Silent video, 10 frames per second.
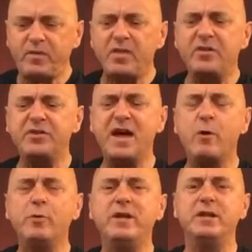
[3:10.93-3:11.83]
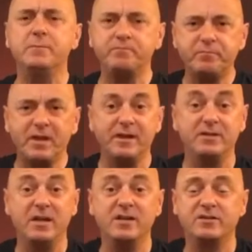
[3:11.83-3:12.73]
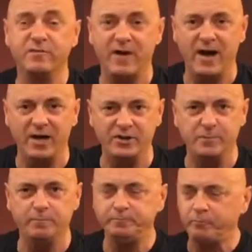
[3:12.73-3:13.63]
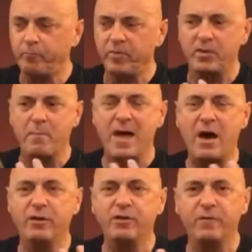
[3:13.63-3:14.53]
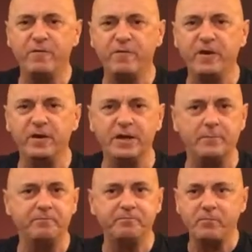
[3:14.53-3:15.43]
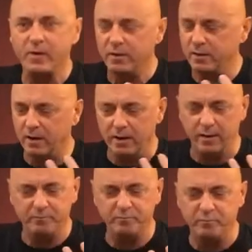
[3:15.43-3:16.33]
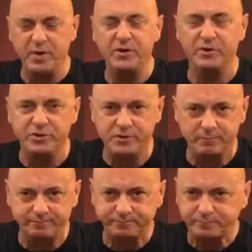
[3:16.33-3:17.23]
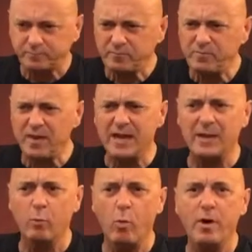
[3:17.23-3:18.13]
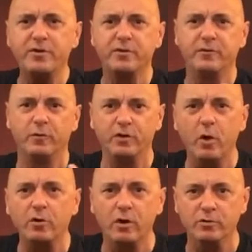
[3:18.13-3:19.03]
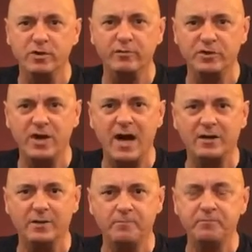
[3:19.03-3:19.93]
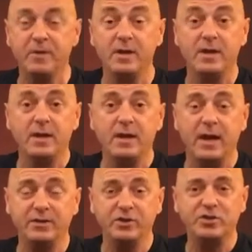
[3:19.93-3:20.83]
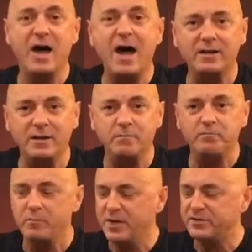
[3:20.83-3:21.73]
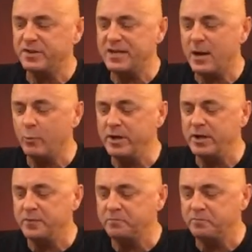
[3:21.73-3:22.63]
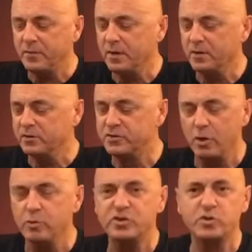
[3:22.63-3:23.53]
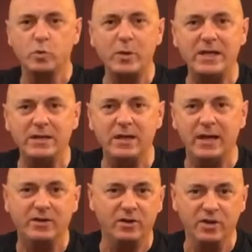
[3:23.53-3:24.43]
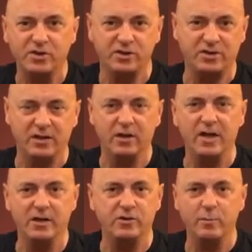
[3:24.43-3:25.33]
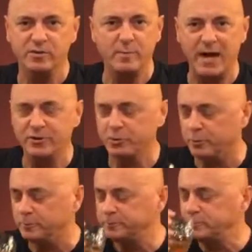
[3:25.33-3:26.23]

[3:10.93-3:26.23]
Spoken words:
The Dalwhinnie intensifies the mouth-filling bitters and wonderful cocoas of the chocolate. And the chocolate makes the Dalwhinnie so sweet and delicious and light, it's almost magical.